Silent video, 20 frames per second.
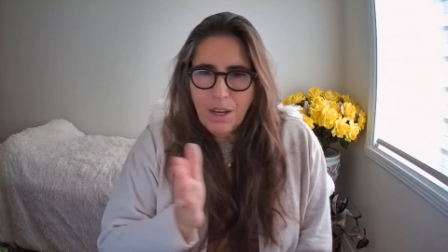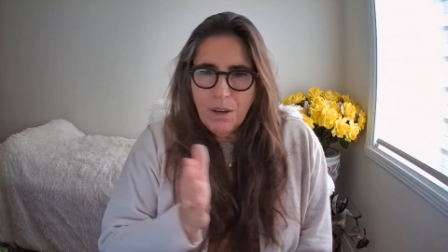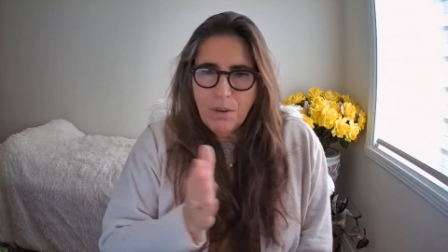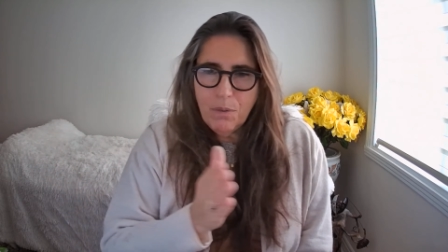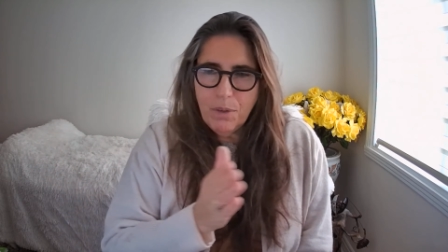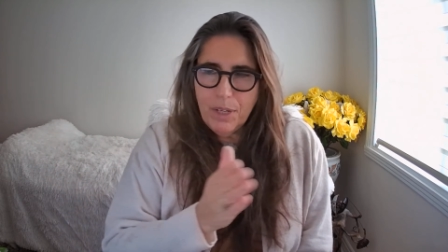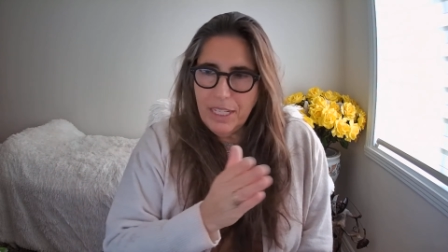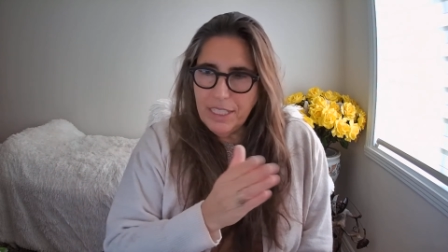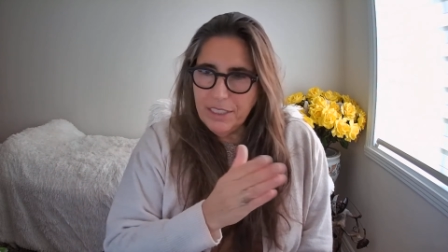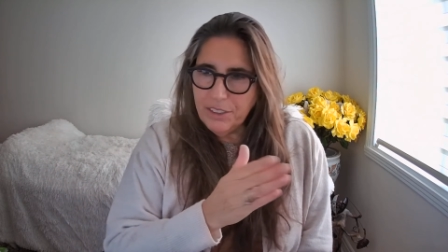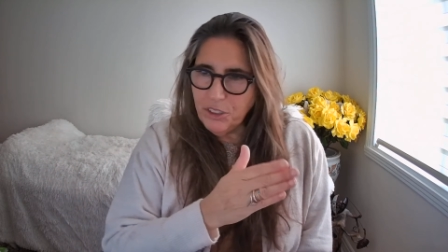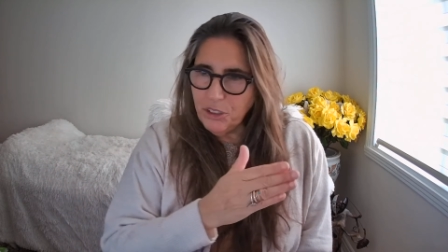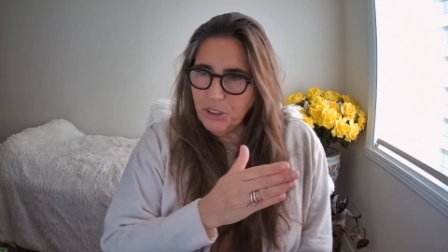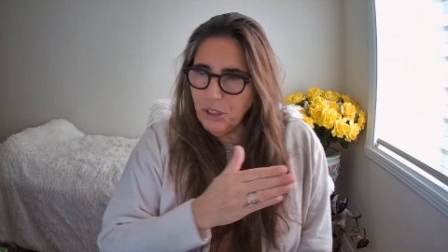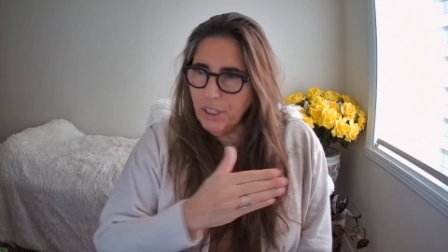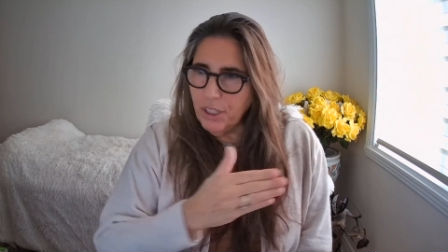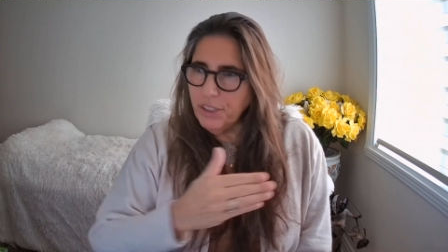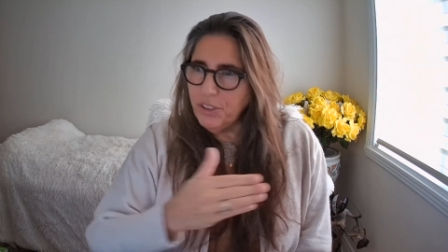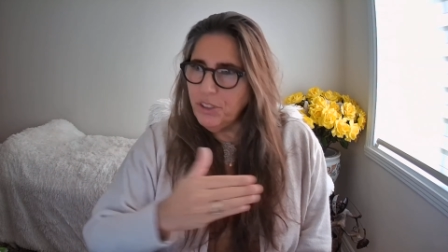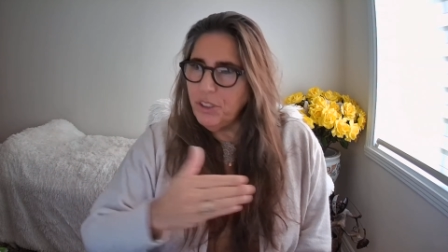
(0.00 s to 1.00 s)
we
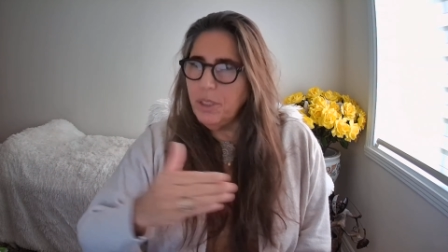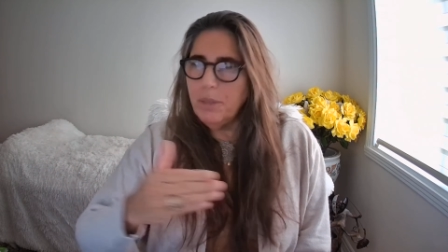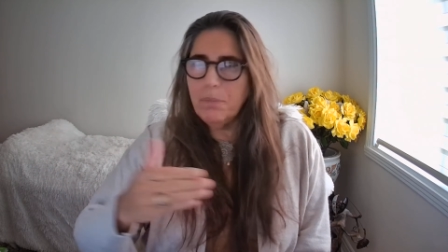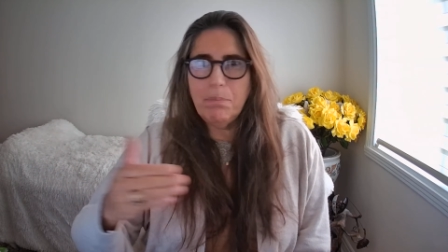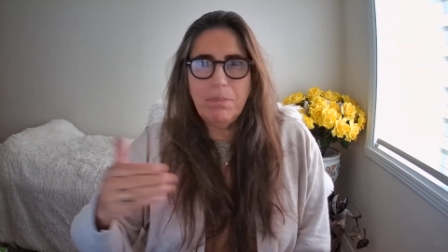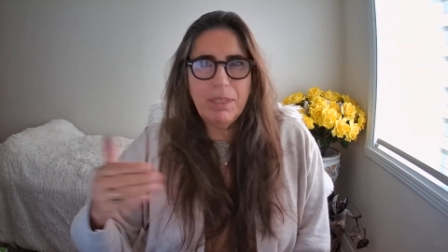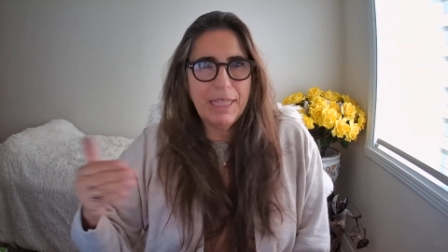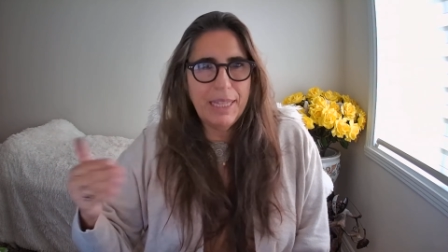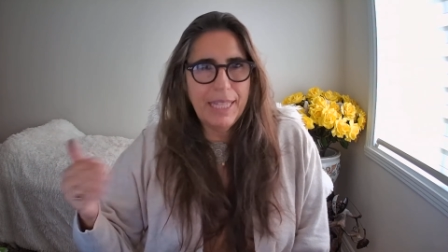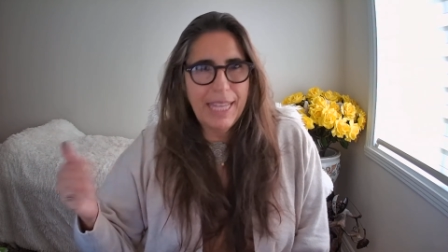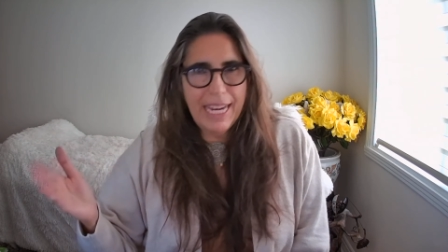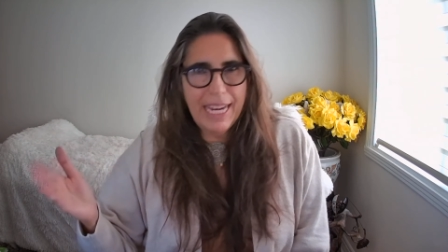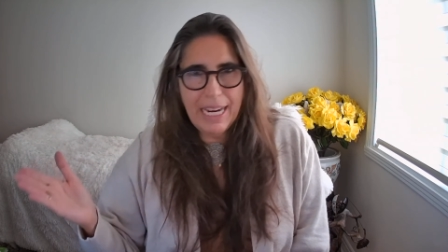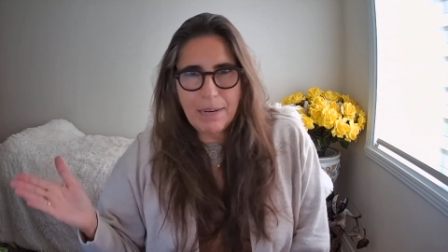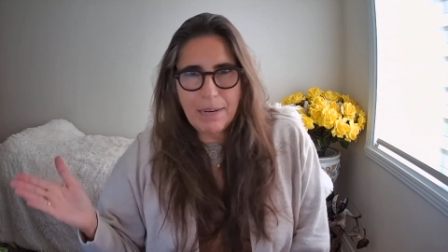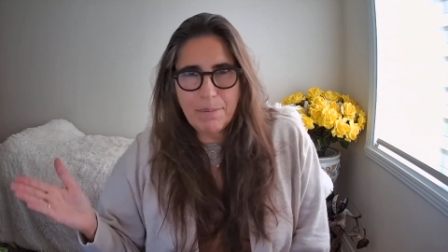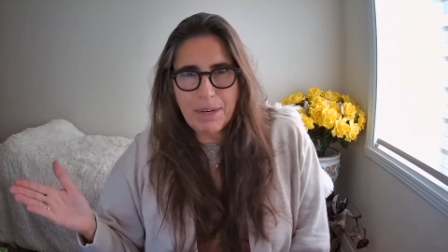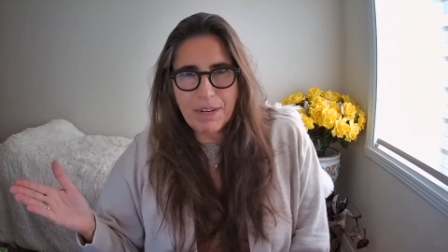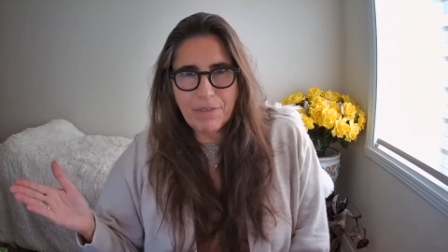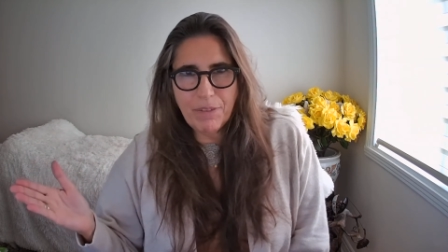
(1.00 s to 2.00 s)
start to
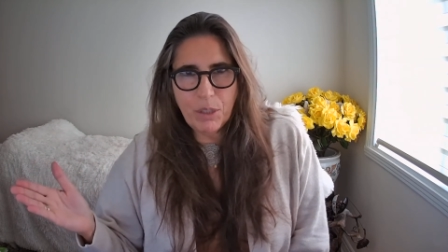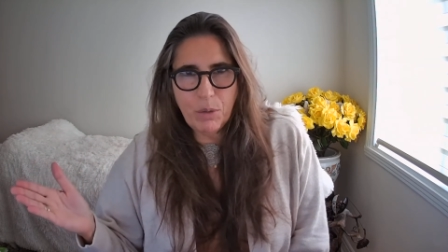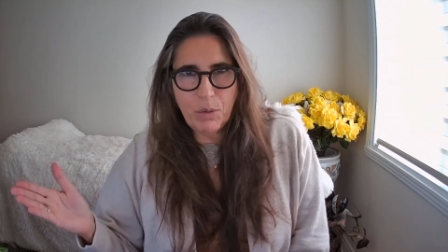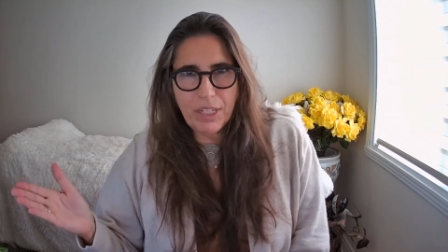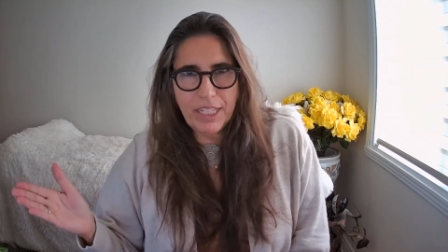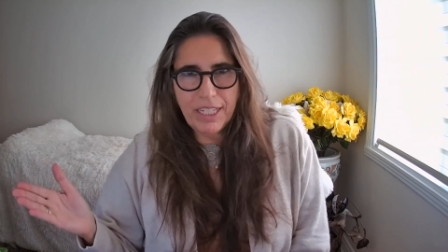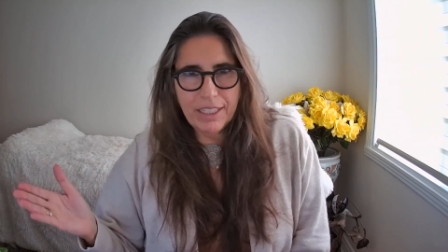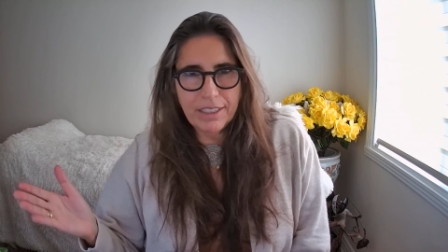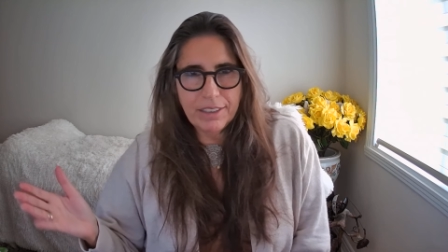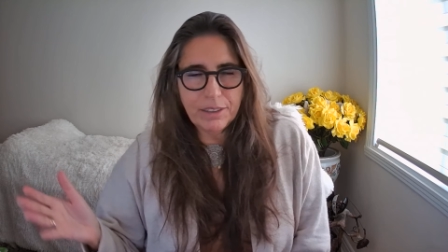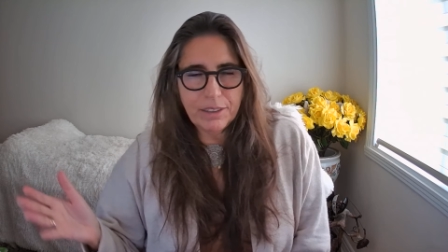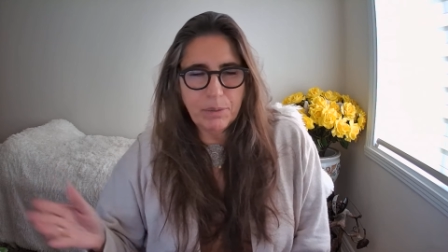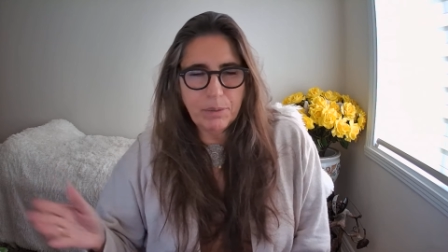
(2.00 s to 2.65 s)
blame everyone else.